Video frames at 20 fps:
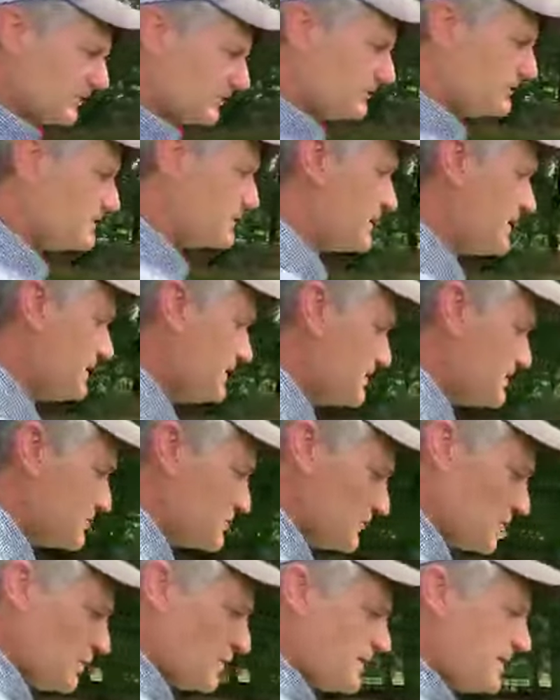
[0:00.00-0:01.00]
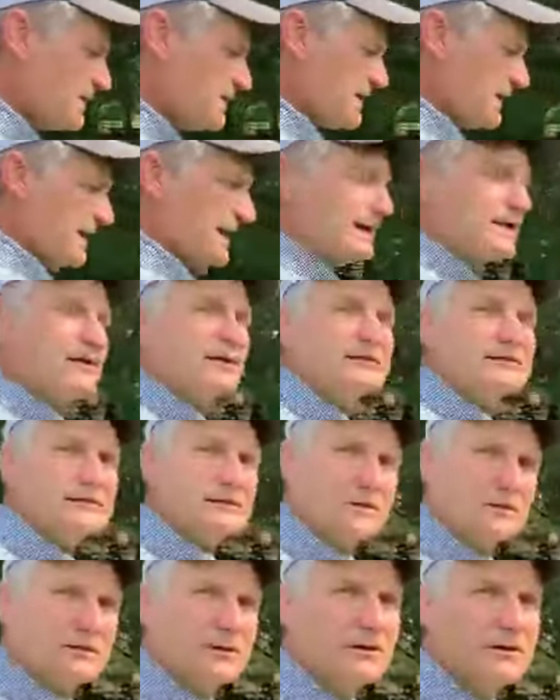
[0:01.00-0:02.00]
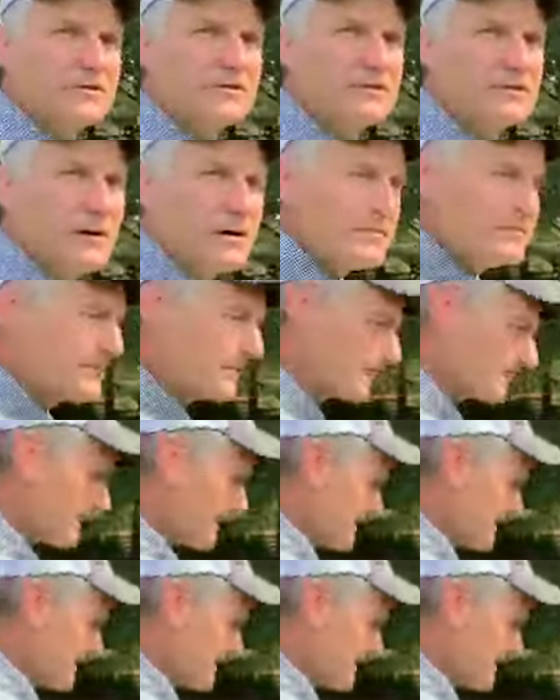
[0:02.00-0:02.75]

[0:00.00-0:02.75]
children can enjoy and also learn from.